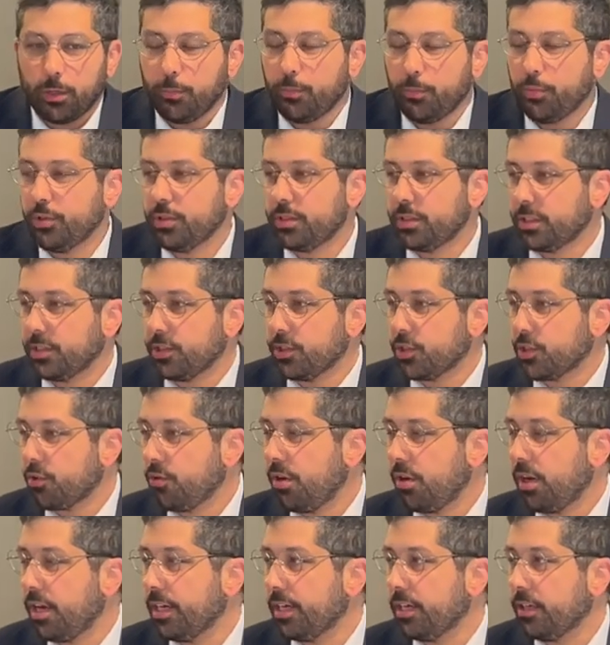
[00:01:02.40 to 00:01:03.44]
a person is
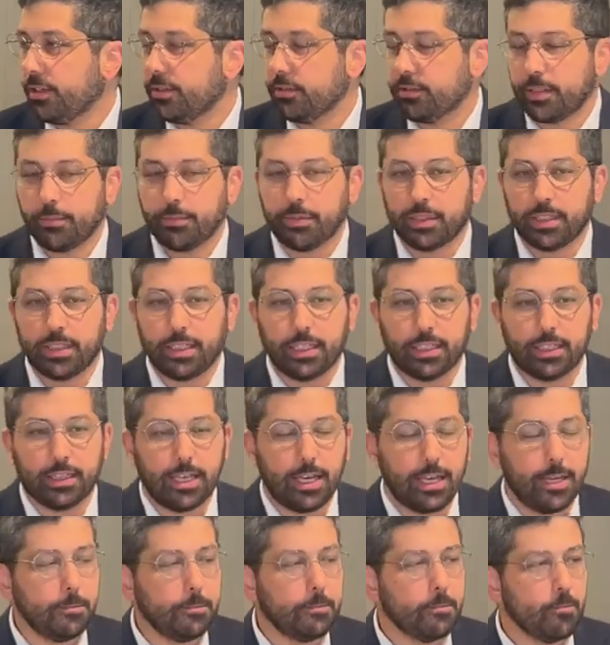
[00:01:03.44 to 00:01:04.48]
crying and something like
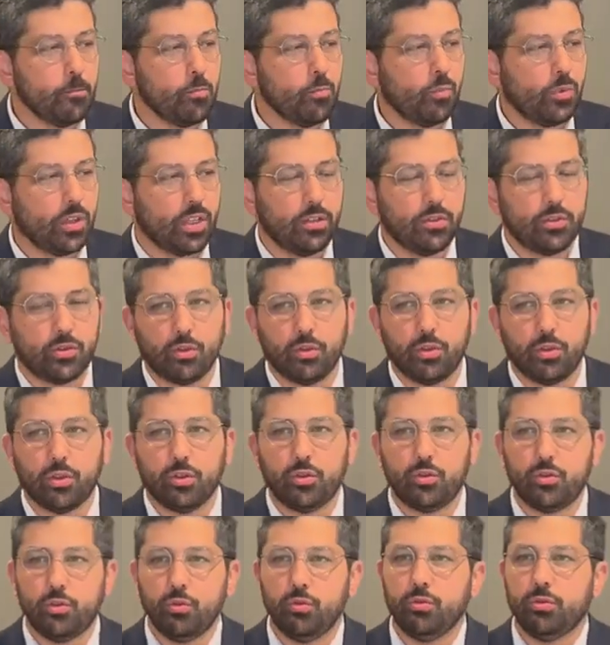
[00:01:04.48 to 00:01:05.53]
that. And so the
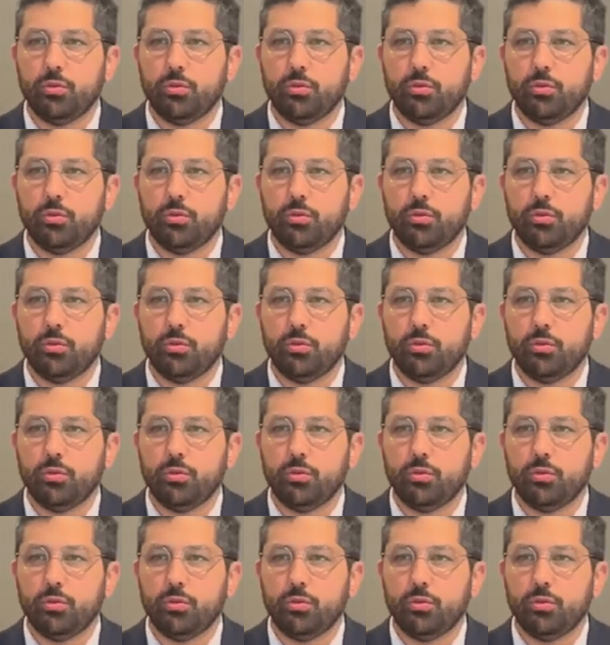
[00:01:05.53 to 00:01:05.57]
two